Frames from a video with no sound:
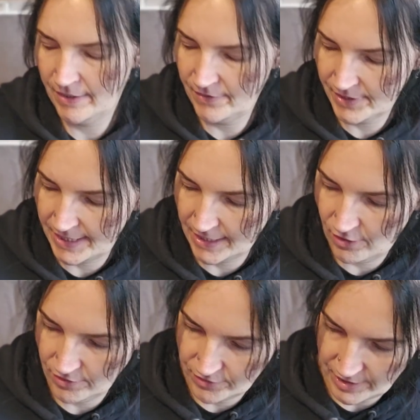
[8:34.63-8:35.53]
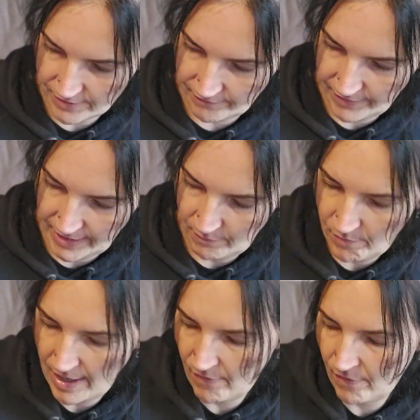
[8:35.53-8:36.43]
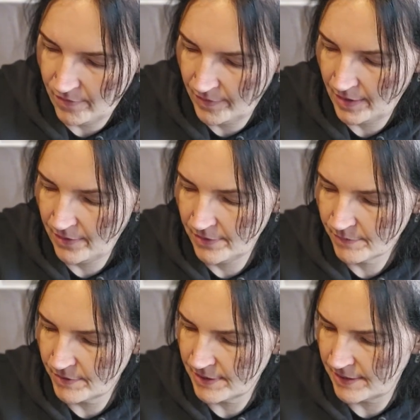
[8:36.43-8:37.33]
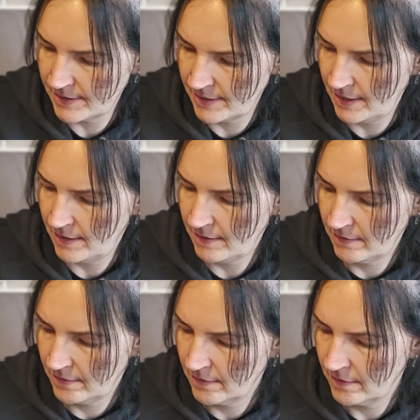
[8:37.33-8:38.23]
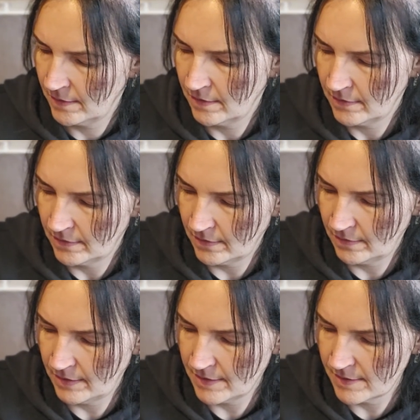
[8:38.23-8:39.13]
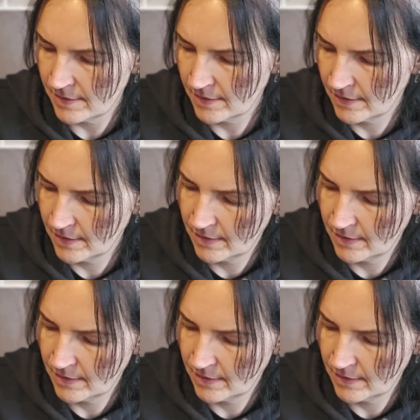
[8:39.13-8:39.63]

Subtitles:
you'll see the contrast really well on those. What's this in here? No, that's